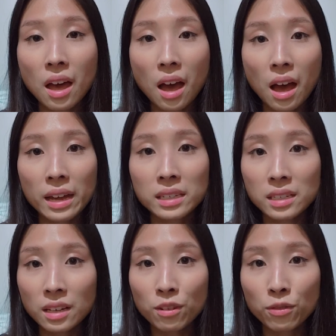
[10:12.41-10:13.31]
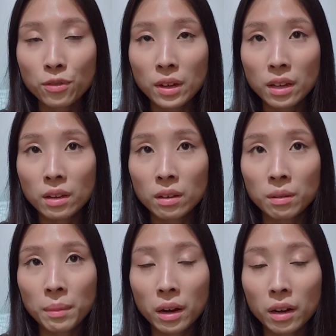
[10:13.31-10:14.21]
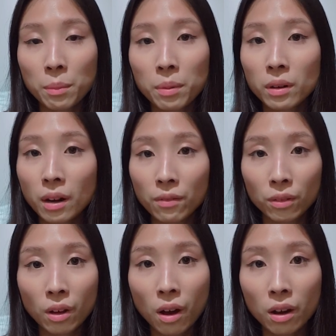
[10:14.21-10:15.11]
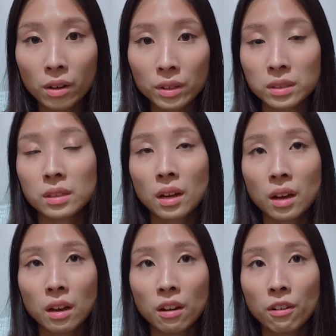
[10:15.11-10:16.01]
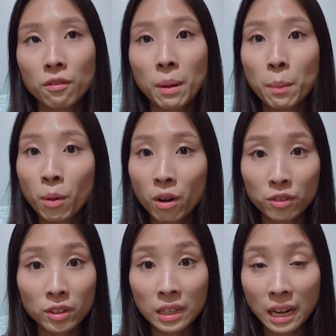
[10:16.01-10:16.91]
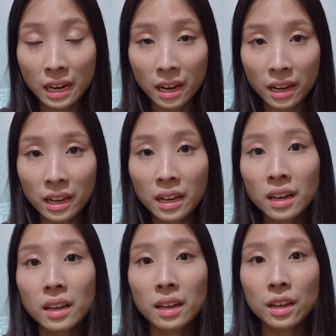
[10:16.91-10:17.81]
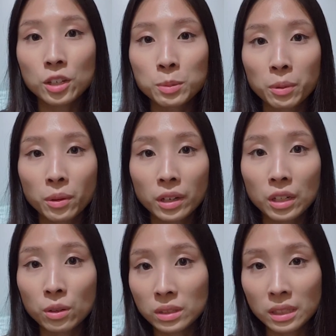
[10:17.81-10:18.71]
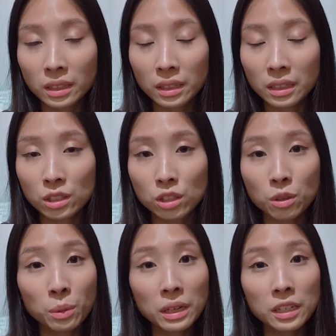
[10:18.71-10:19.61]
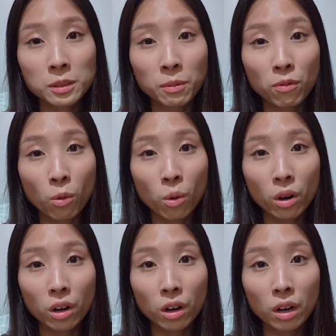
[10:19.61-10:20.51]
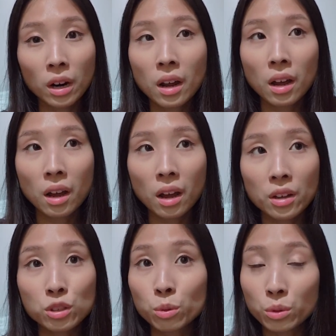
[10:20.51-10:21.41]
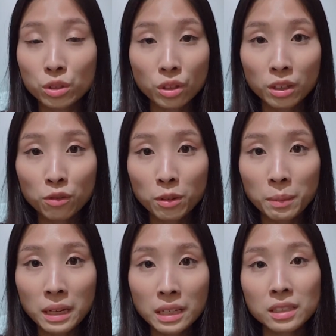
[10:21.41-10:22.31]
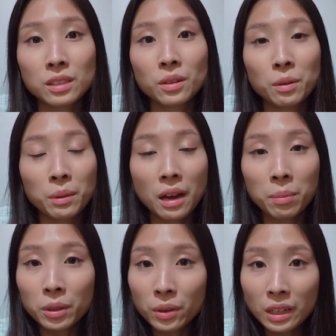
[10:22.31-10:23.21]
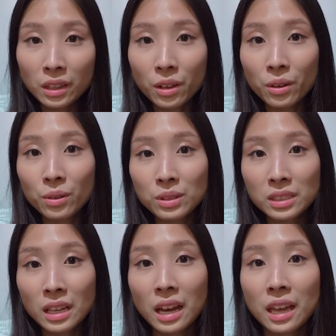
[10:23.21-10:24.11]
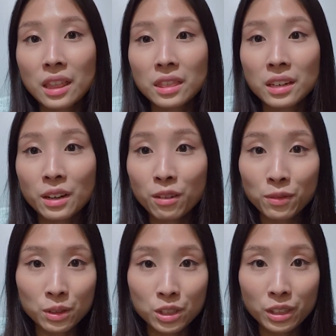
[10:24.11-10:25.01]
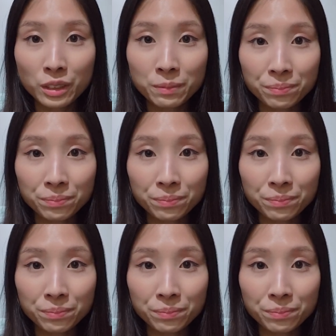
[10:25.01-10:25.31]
I did film a couple of vlogs of my boyfriend and I exploring New Zealand 2 weeks before school started for me, so I'll be uploading those in the near future.